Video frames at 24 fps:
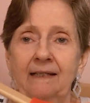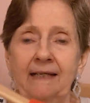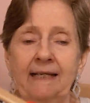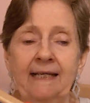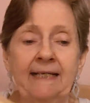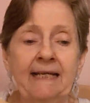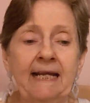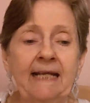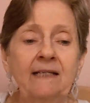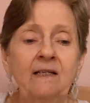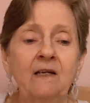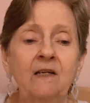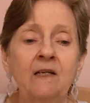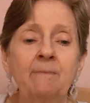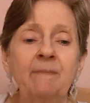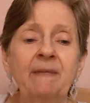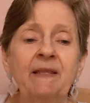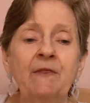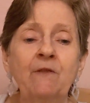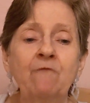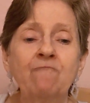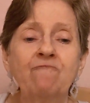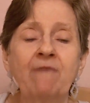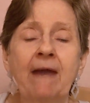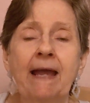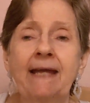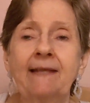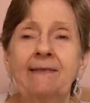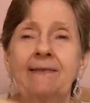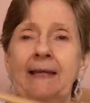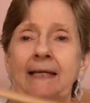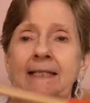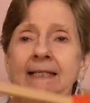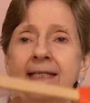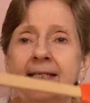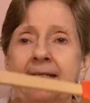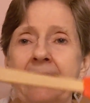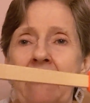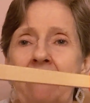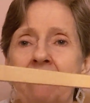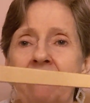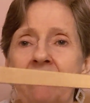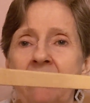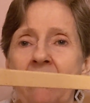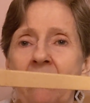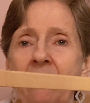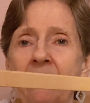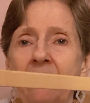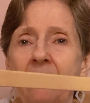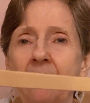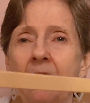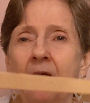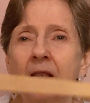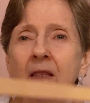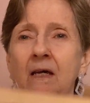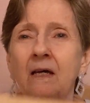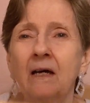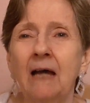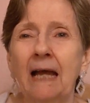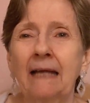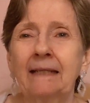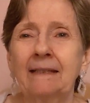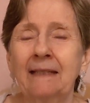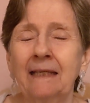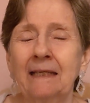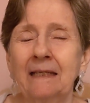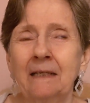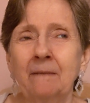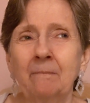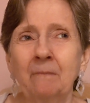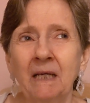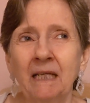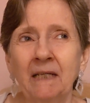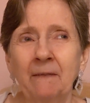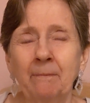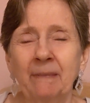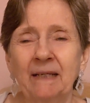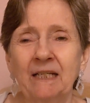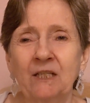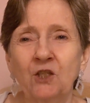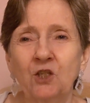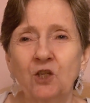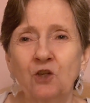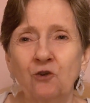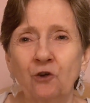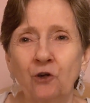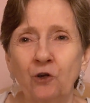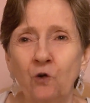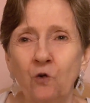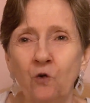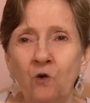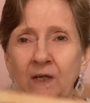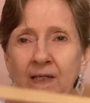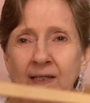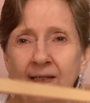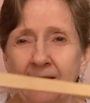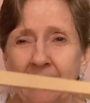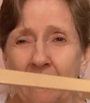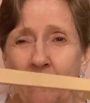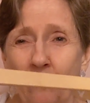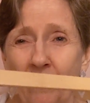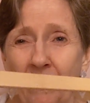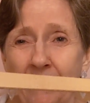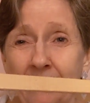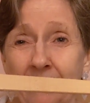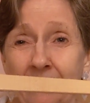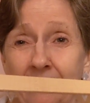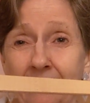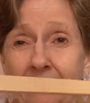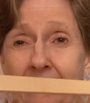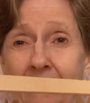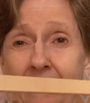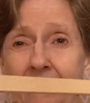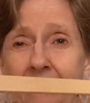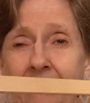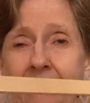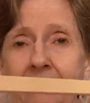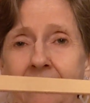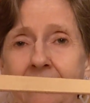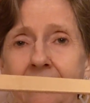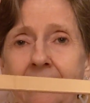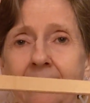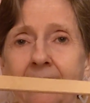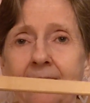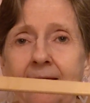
And I got them in the red. They did have another color. I think it might have been turquoise, I want to say,